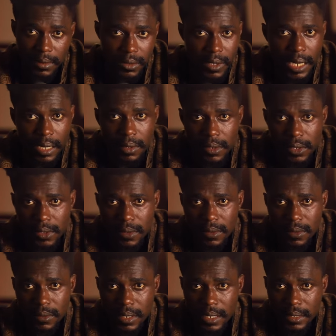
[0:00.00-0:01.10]
You can
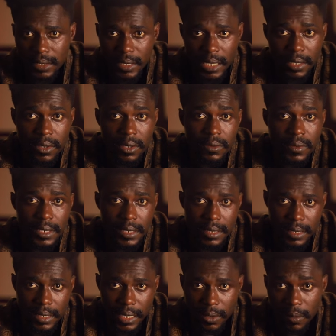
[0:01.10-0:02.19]
also share your
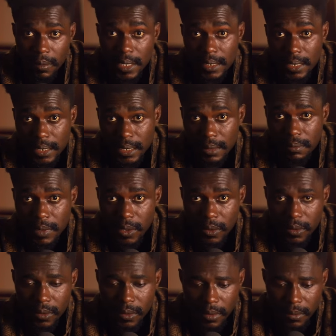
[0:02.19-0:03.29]
reasons in the comment section
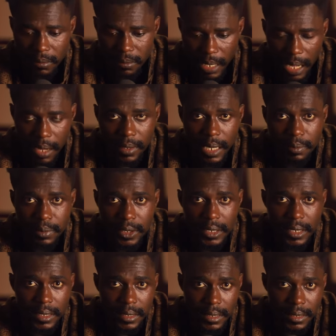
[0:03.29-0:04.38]
below. I would
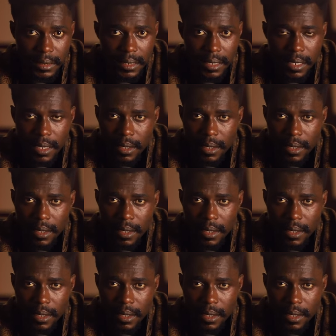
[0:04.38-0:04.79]
appreciate it.